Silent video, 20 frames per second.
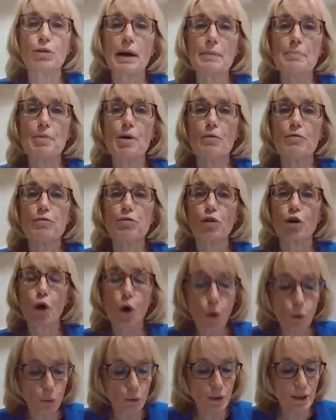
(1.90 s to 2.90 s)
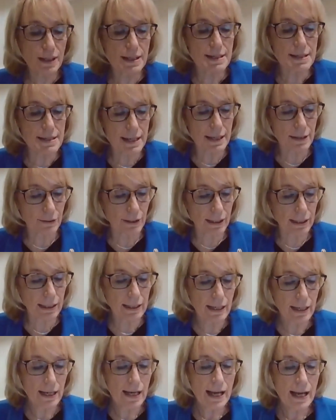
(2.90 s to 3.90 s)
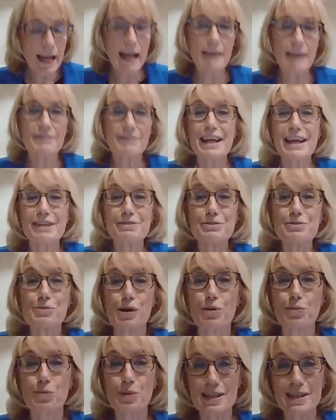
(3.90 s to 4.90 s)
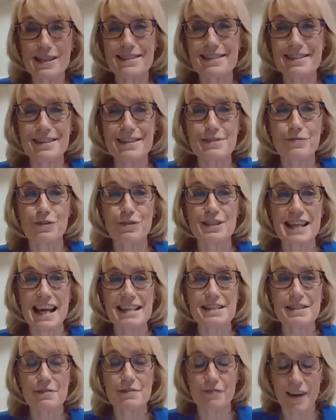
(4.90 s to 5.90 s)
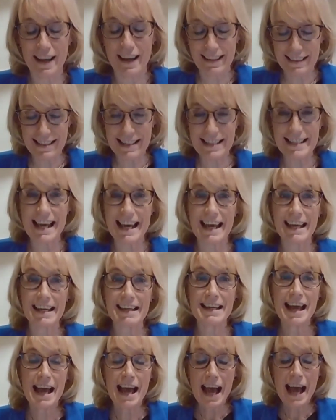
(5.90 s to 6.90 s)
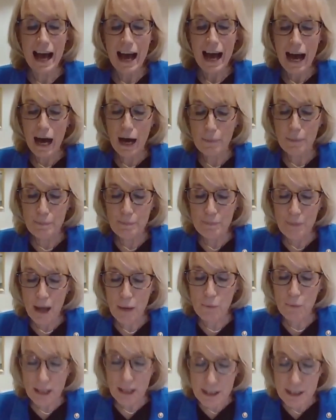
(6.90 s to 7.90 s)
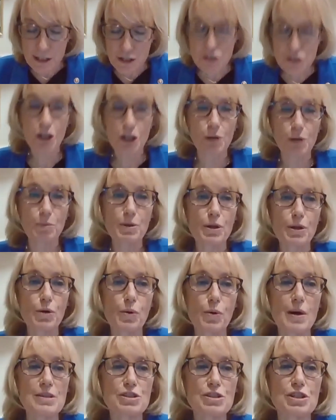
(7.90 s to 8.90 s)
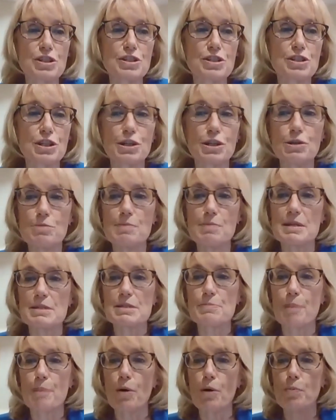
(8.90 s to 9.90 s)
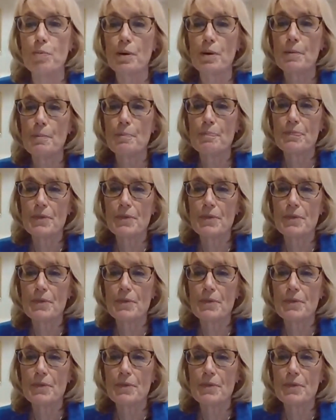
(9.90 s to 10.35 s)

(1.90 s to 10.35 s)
Crapo for holding this hearing, and thank you to our witnesses for testifying today. I wanted to start with a question to you, Ms. Pope.